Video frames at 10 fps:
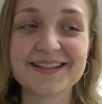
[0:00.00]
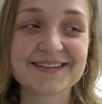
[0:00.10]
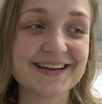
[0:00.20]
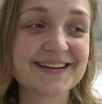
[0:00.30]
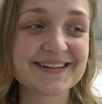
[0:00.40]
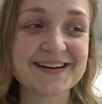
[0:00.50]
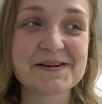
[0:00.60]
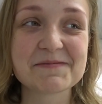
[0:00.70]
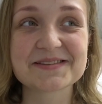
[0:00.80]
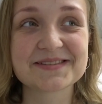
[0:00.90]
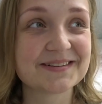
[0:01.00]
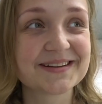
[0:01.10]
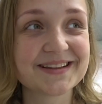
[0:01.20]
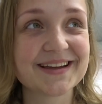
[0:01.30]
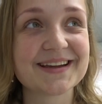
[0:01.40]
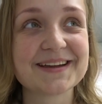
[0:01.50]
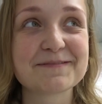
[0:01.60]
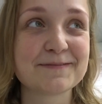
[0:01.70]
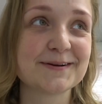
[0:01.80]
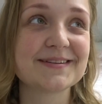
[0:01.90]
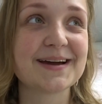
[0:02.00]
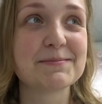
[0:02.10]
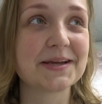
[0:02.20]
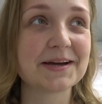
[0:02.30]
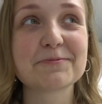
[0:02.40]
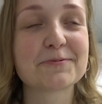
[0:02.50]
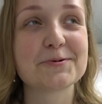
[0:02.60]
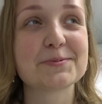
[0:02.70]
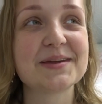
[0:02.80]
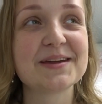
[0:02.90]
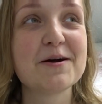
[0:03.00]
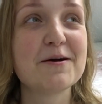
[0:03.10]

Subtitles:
Second time, I still didn't like it. Third time, it kind of ruined me.